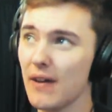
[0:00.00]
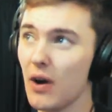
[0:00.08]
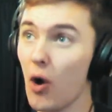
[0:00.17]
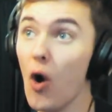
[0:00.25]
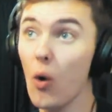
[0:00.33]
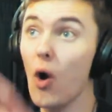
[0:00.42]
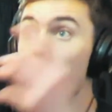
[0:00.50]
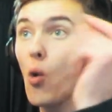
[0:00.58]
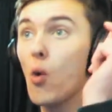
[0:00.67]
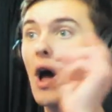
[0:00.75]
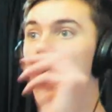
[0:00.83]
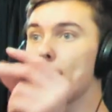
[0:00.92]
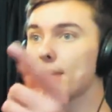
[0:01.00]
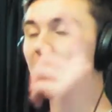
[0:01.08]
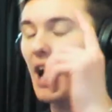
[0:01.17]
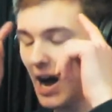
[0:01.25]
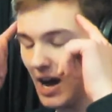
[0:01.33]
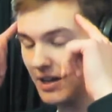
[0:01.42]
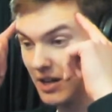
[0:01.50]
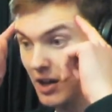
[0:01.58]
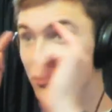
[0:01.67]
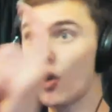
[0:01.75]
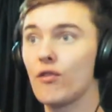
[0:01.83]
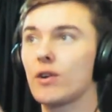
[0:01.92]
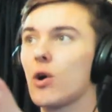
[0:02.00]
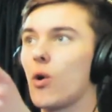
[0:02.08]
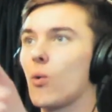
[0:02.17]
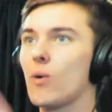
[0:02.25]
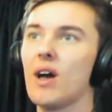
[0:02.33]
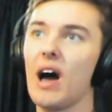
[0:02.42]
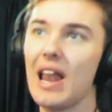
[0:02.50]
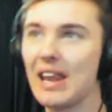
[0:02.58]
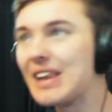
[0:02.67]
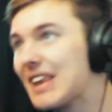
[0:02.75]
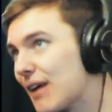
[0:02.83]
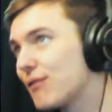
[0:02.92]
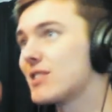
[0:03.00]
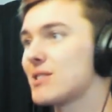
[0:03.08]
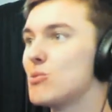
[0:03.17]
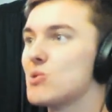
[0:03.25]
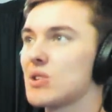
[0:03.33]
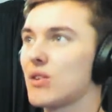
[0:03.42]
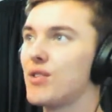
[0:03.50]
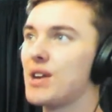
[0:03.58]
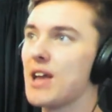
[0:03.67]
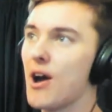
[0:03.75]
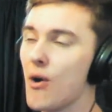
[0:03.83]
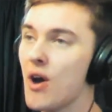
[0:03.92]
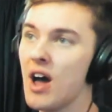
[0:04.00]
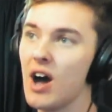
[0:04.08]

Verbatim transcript: Oh, oh, oh, oh um, KARD, Don't Recall. I love this music video.